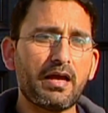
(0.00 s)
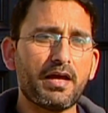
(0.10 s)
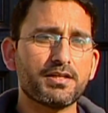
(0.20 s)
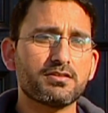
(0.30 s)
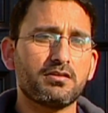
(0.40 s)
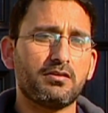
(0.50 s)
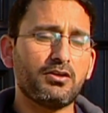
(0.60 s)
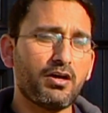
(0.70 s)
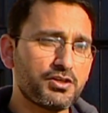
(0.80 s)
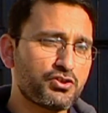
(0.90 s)
has a
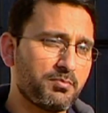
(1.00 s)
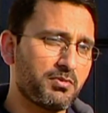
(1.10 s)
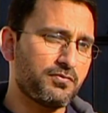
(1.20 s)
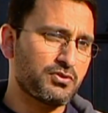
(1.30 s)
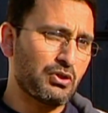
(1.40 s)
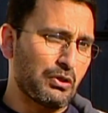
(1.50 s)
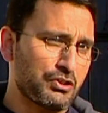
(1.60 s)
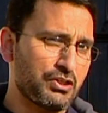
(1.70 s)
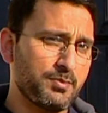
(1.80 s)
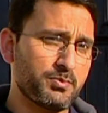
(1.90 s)
large number of
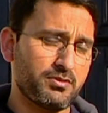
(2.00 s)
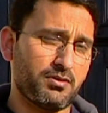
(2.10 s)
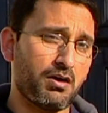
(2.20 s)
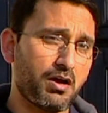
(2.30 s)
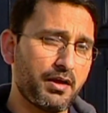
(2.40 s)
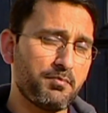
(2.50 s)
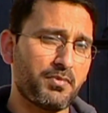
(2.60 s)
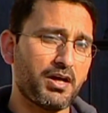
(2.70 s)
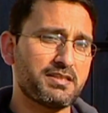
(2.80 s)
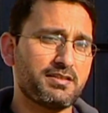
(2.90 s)
scholarships. I
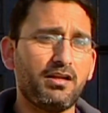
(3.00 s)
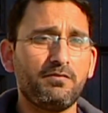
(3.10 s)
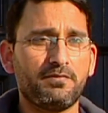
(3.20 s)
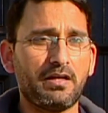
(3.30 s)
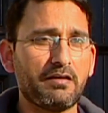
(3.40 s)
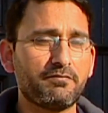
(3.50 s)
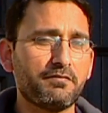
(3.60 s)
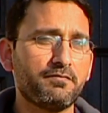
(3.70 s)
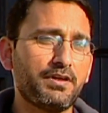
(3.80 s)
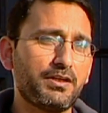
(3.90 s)
myself have
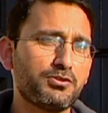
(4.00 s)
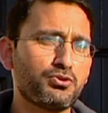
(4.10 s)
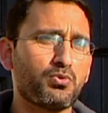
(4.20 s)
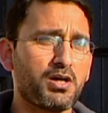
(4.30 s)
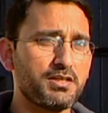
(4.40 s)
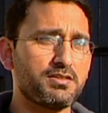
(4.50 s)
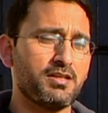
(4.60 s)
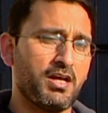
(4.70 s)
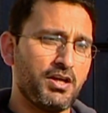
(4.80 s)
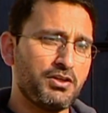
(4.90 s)
availed twice
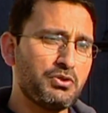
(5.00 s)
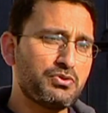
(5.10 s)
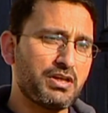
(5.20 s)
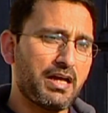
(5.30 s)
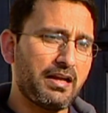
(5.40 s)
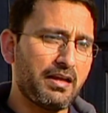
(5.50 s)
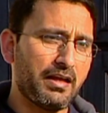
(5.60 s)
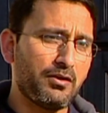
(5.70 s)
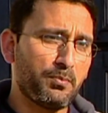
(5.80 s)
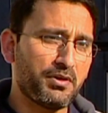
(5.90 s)
UCL
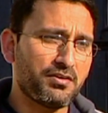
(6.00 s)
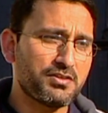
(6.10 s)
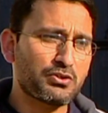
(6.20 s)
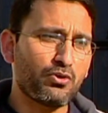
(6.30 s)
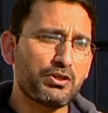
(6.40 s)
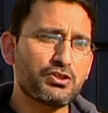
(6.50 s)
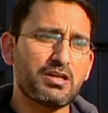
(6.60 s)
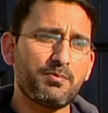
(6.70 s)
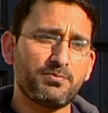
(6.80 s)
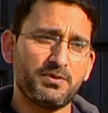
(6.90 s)
alumni scholarship.